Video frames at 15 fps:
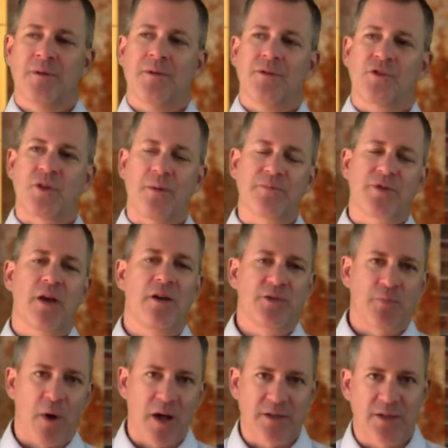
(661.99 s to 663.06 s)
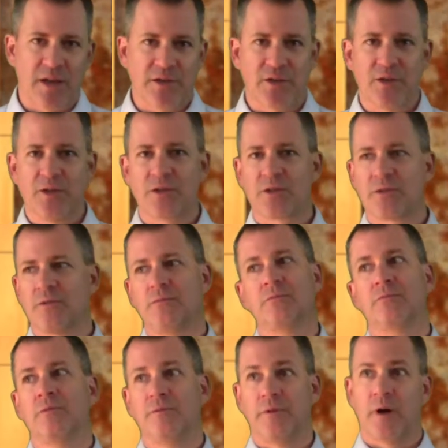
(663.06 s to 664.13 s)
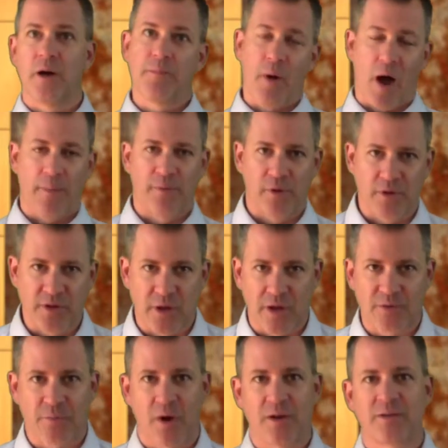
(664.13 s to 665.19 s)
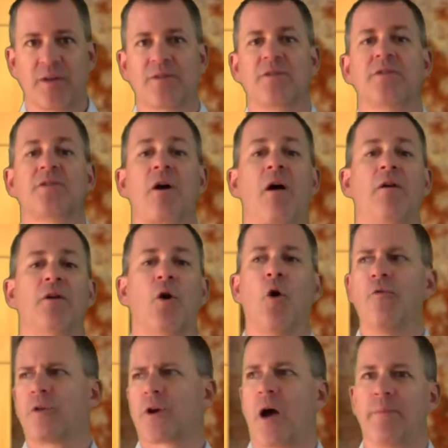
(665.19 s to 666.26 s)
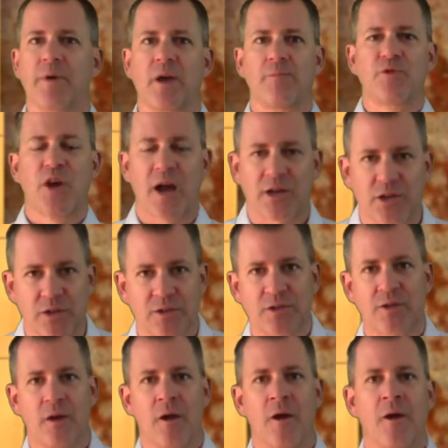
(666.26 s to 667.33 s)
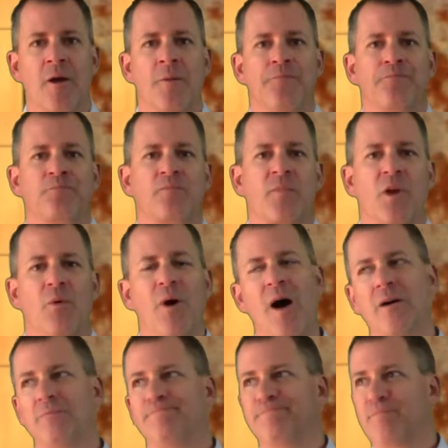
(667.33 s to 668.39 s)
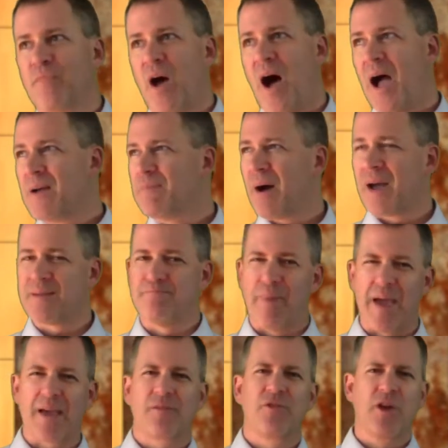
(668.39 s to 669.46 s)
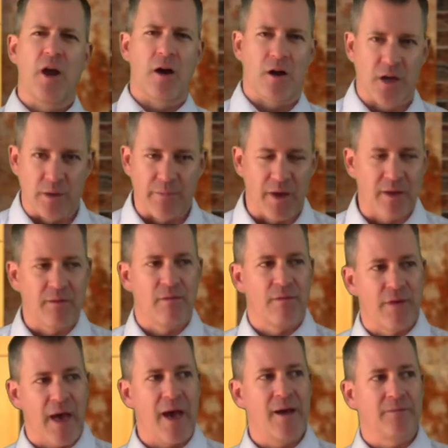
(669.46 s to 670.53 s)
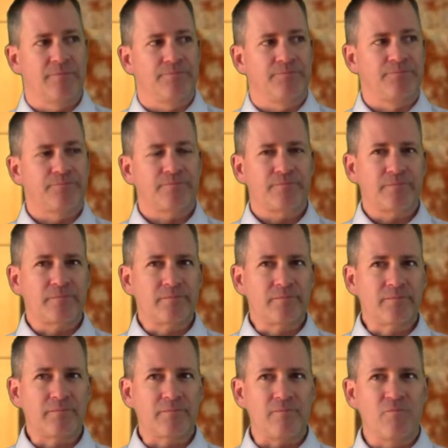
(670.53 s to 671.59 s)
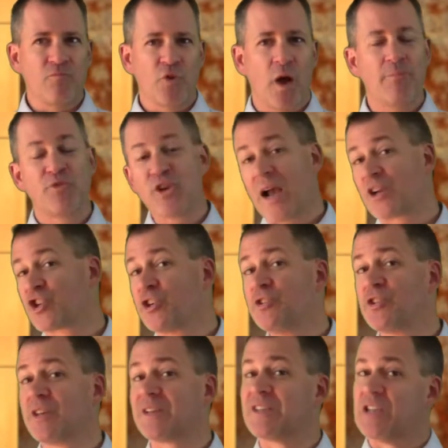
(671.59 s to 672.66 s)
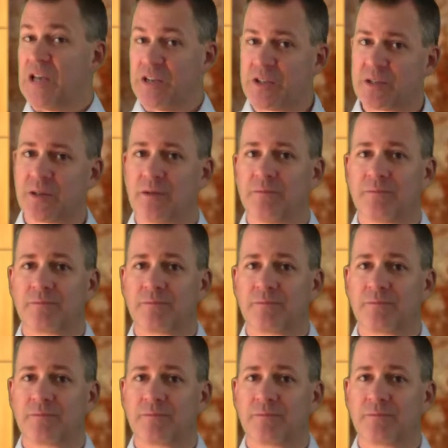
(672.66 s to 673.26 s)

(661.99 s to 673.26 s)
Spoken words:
Some sales processes, very popular sales processes, call it overcoming objections. Well, I might make the argument that objections exist